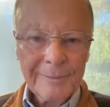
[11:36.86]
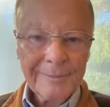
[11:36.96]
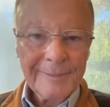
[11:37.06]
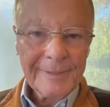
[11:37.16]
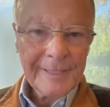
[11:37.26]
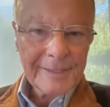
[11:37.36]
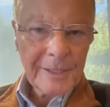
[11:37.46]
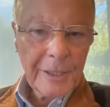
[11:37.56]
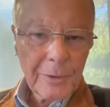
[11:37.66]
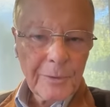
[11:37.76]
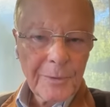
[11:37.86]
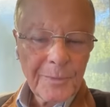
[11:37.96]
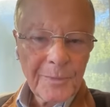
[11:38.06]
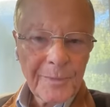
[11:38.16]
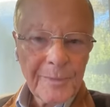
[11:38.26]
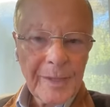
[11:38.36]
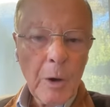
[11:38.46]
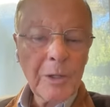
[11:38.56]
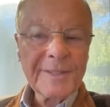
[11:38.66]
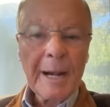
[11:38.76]
On the other end,
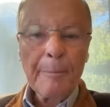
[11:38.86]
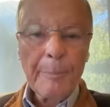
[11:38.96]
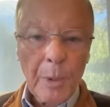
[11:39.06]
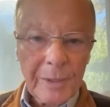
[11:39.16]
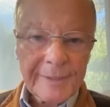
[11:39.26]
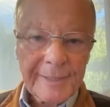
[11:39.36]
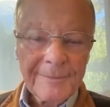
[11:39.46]
on